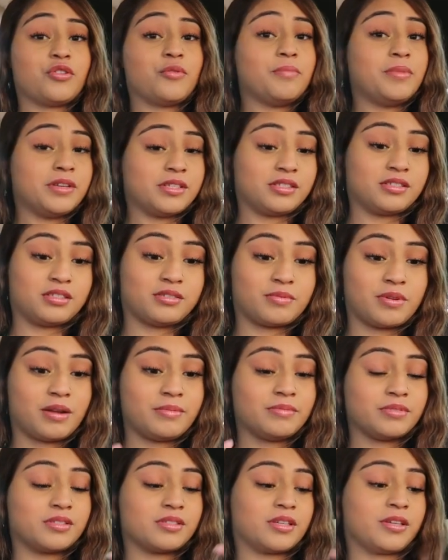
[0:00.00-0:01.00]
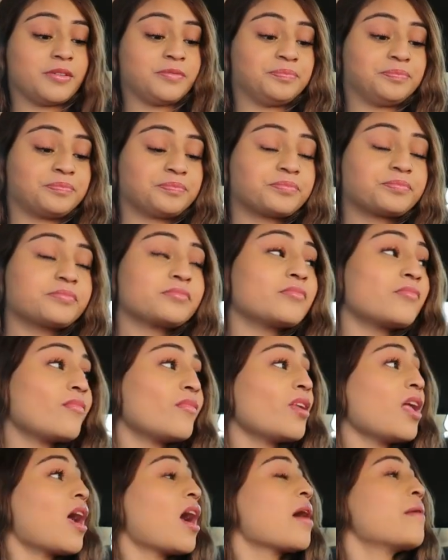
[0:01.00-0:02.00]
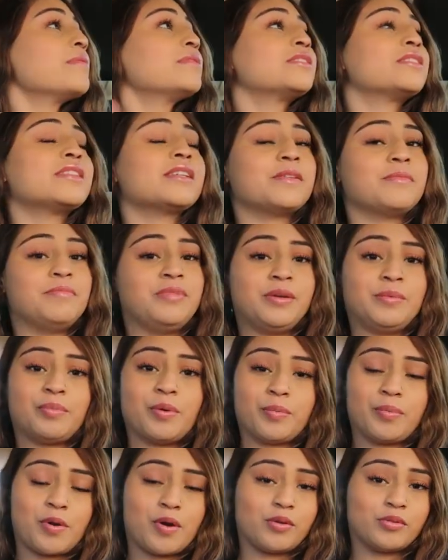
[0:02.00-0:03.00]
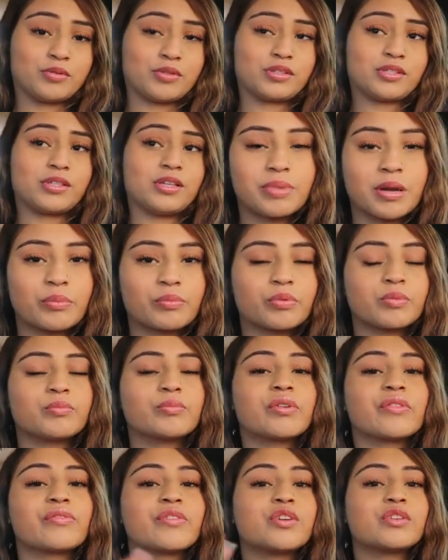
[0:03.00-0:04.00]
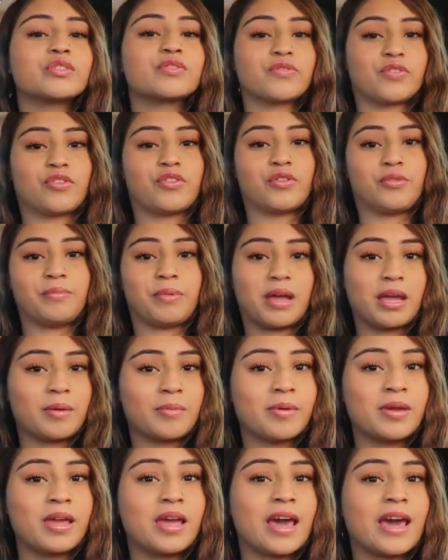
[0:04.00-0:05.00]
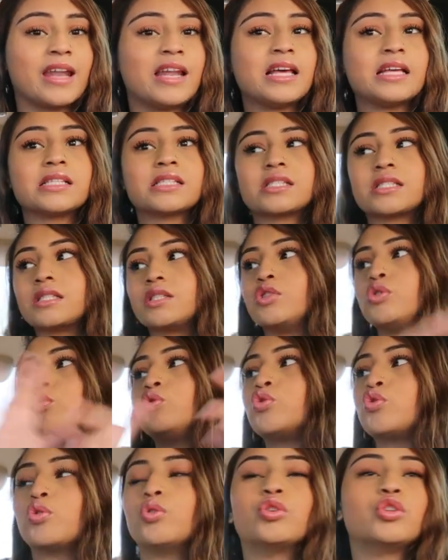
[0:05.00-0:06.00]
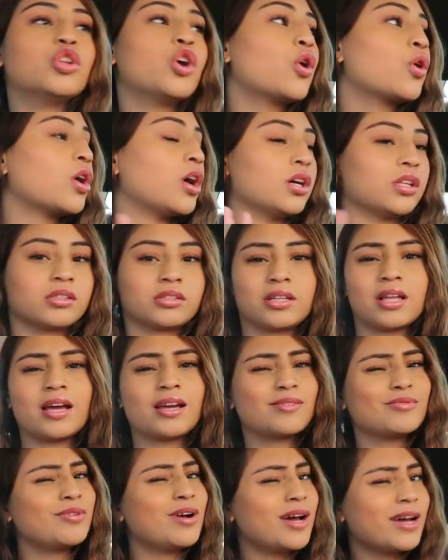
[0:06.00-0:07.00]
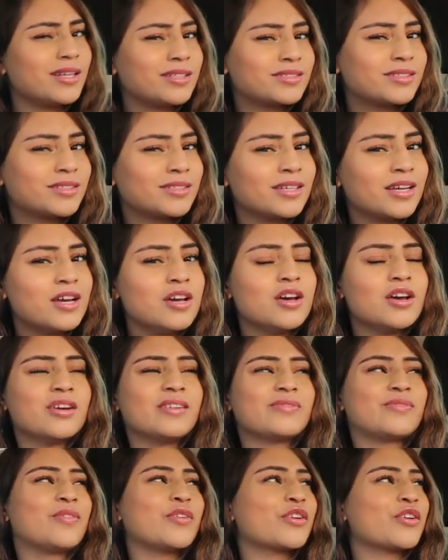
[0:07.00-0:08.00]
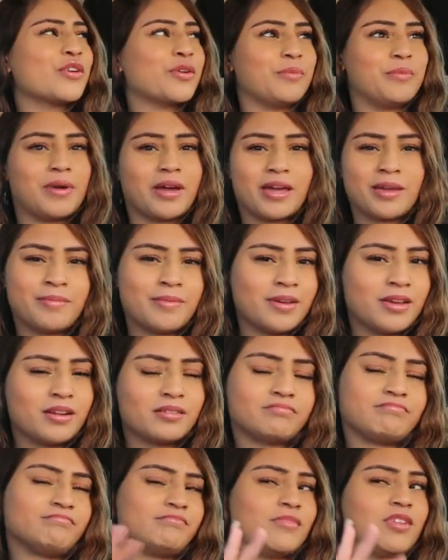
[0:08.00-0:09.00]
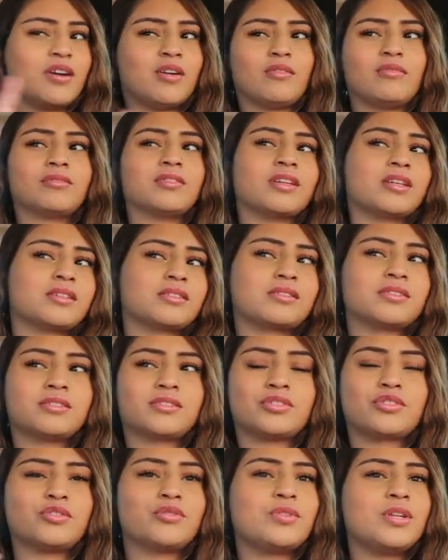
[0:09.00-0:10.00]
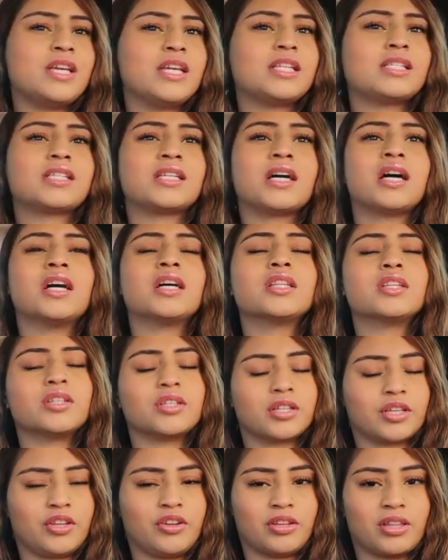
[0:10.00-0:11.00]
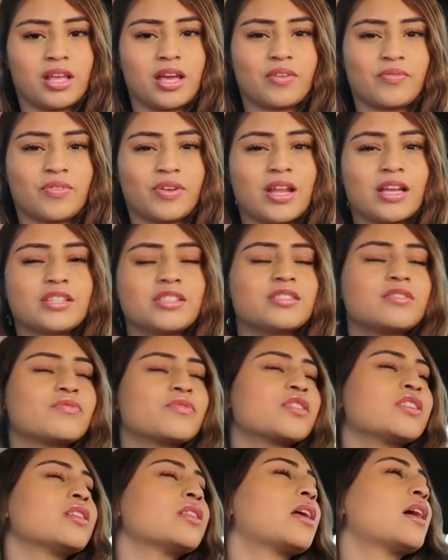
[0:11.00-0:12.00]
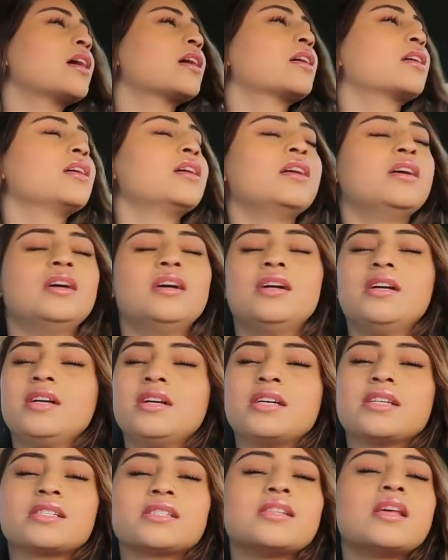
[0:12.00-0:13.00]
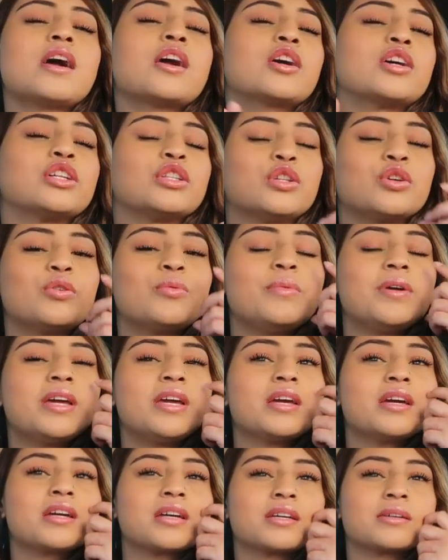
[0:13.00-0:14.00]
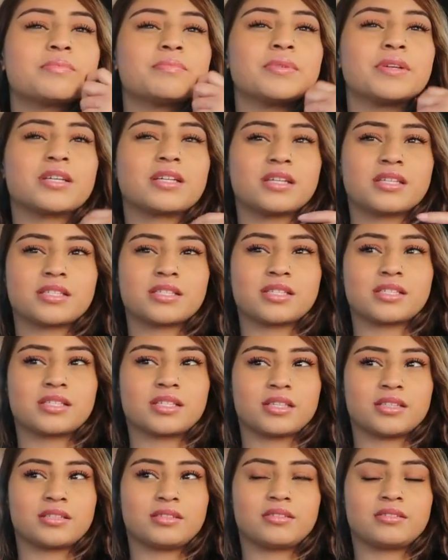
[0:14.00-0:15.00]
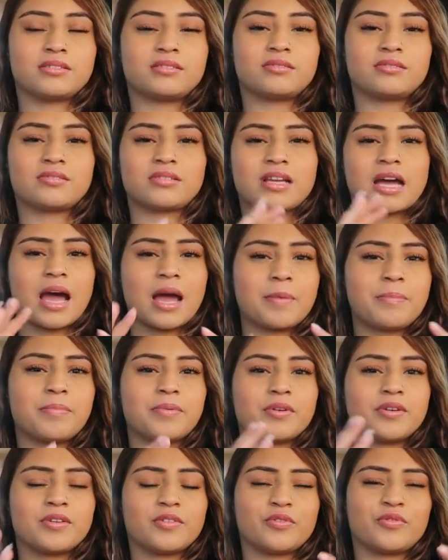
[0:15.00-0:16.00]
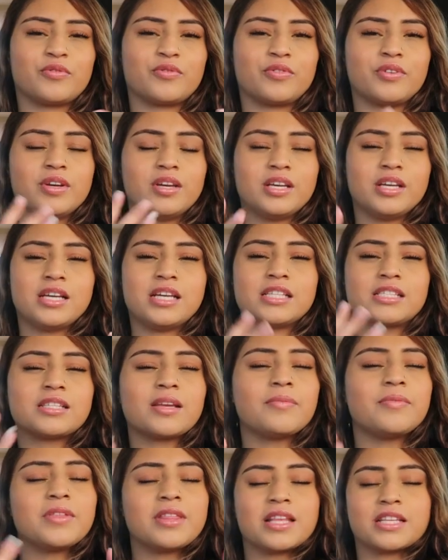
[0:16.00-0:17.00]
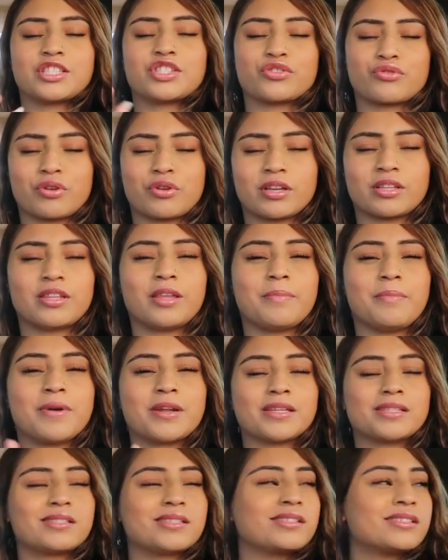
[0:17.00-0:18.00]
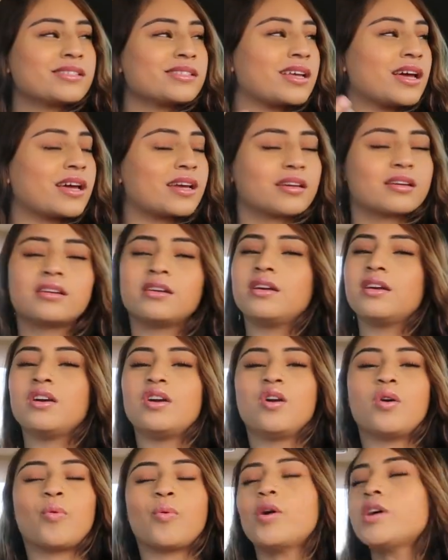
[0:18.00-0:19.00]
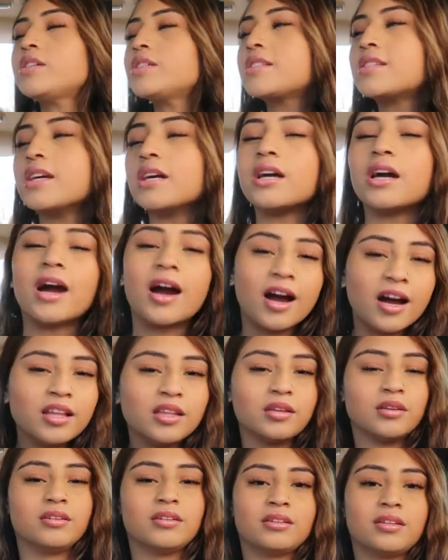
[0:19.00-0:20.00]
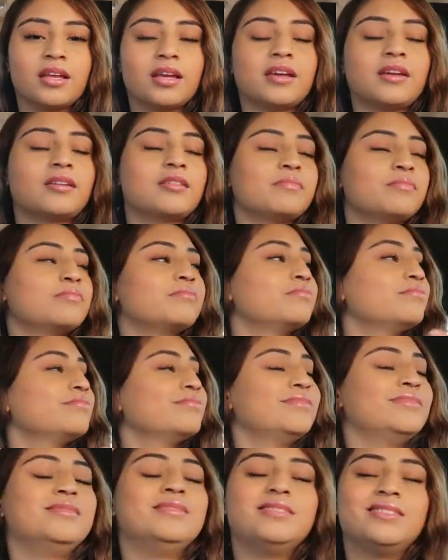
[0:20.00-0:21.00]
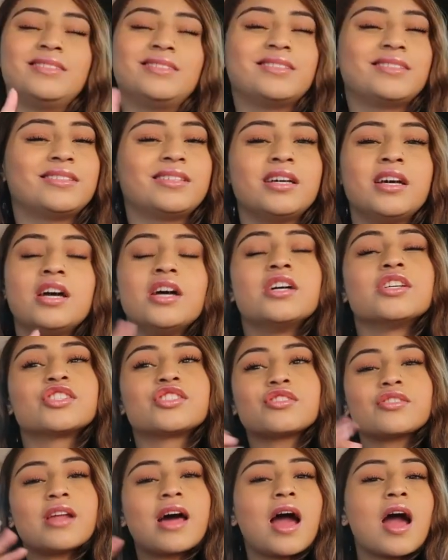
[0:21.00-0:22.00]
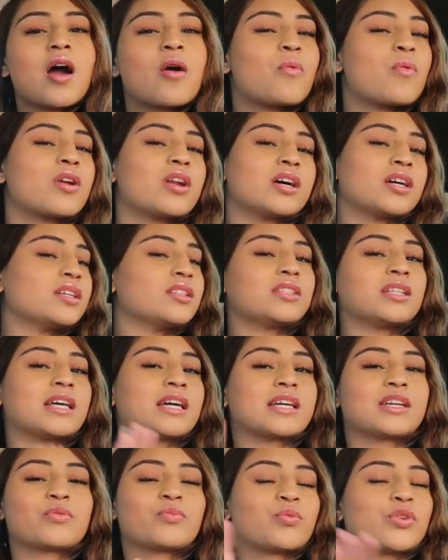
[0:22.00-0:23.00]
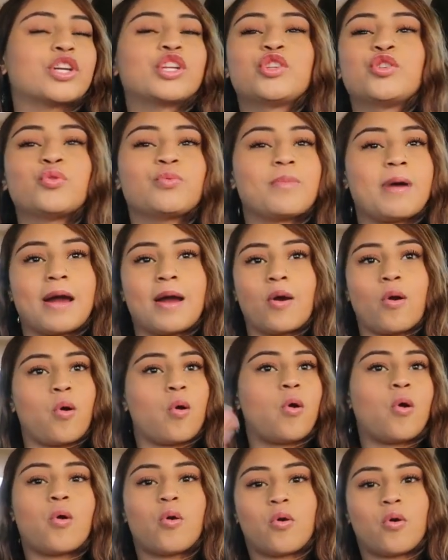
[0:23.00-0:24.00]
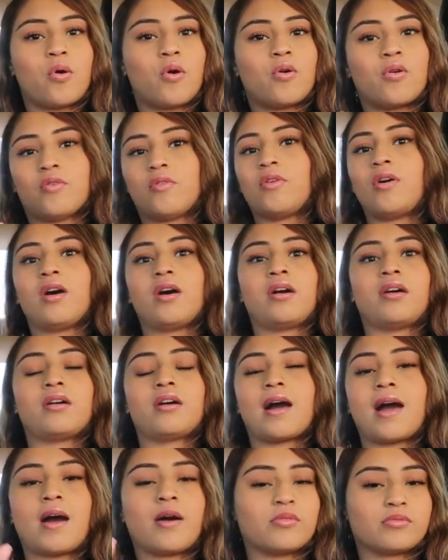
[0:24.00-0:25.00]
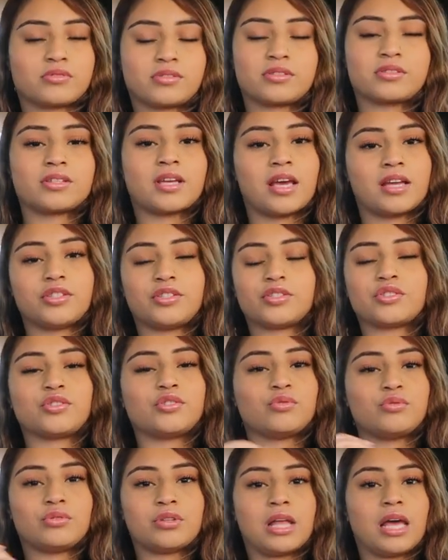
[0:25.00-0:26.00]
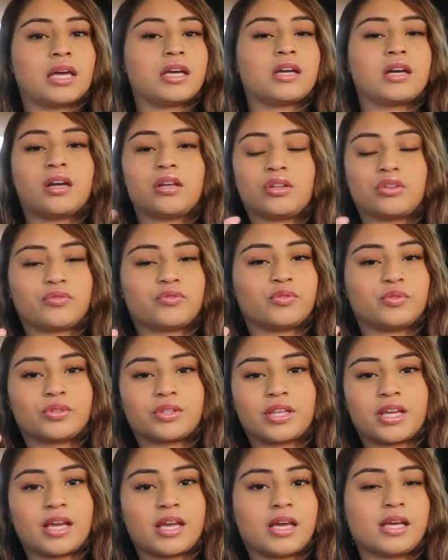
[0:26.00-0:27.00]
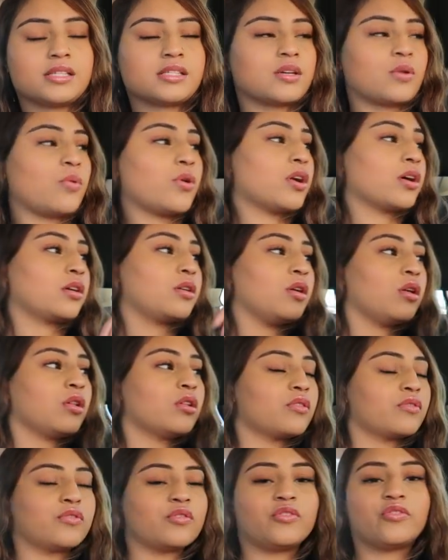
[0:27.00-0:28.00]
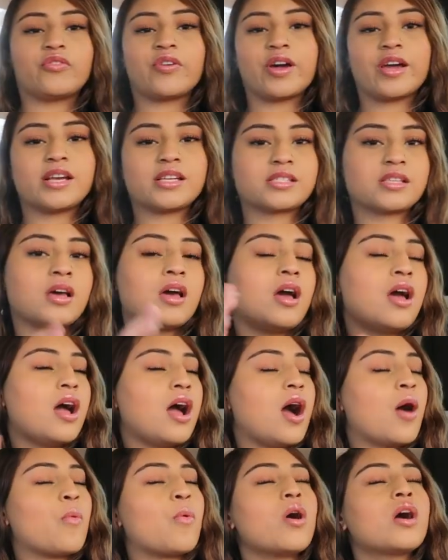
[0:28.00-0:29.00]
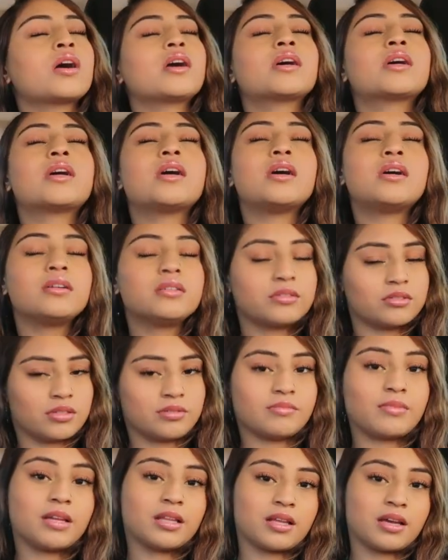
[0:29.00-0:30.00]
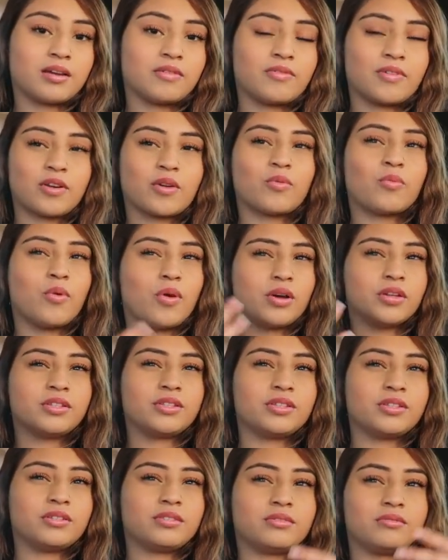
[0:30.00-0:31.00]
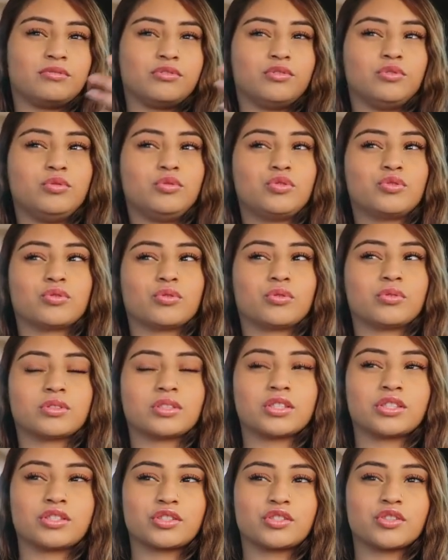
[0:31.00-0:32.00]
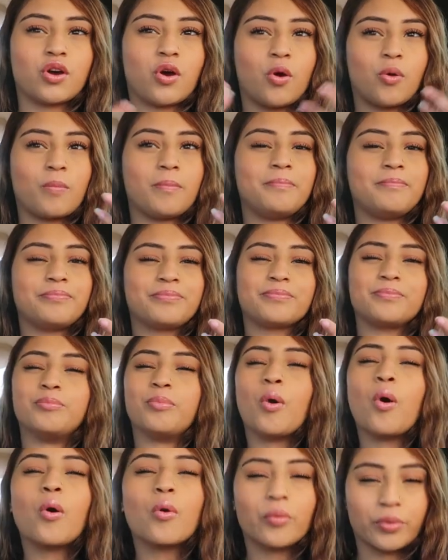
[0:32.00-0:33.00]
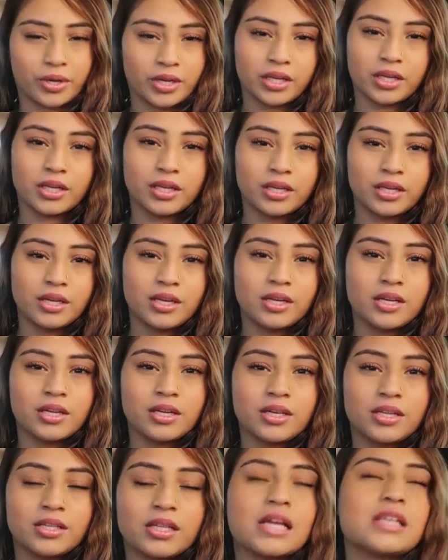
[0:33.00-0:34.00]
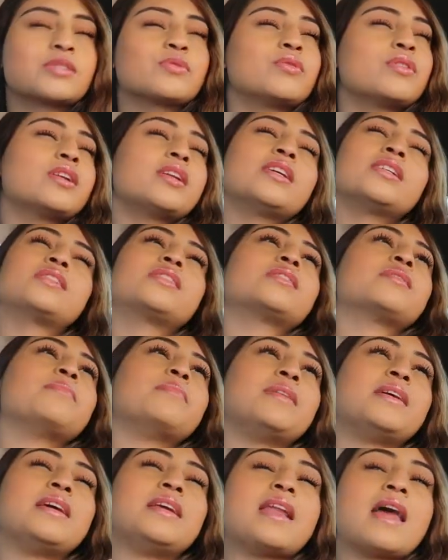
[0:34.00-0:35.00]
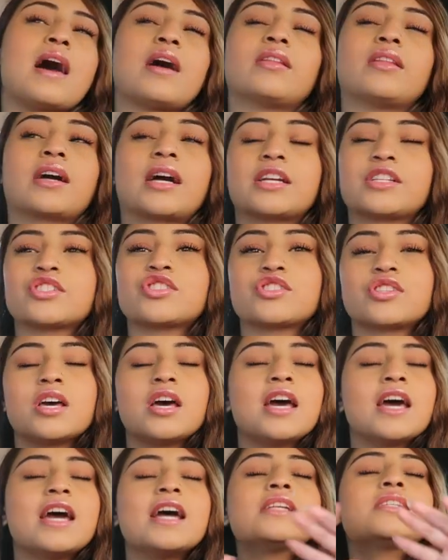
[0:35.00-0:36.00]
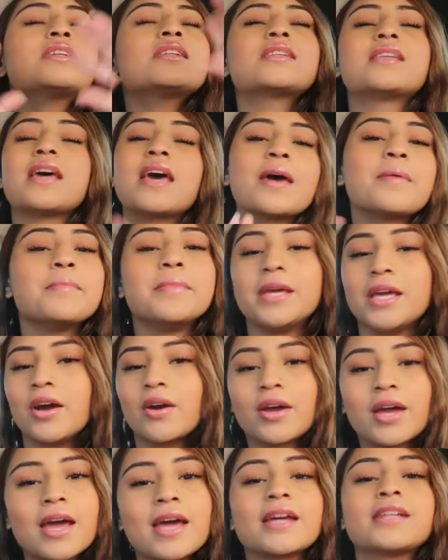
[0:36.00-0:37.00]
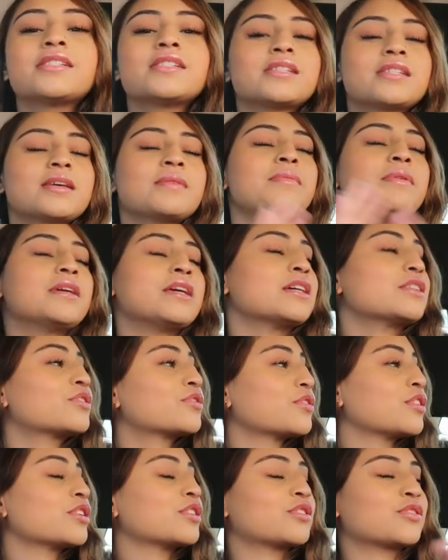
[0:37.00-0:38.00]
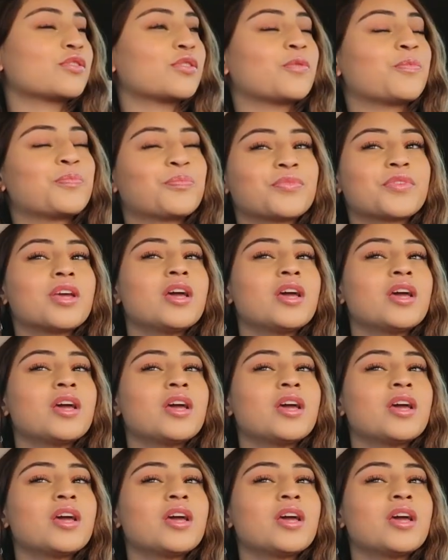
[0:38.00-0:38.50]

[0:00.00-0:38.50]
your business, but I'm just saying, I've been seeing people post bedroom reveals for their baby and it's neutral, no color. Like, what? For your baby? No, like, you need color in your life. And I just feel like it's not gloomy because it's a type of, it's something that's trending, but it's just like, where's the color? Like, so now I wanna like redo my whole house and just do like colorful things. I want a colorful vase. I want color in my life. I don't want neutrals. It's so boring. That's what it is to me now. Like, it just hit me, okay? It just hit me yesterday. So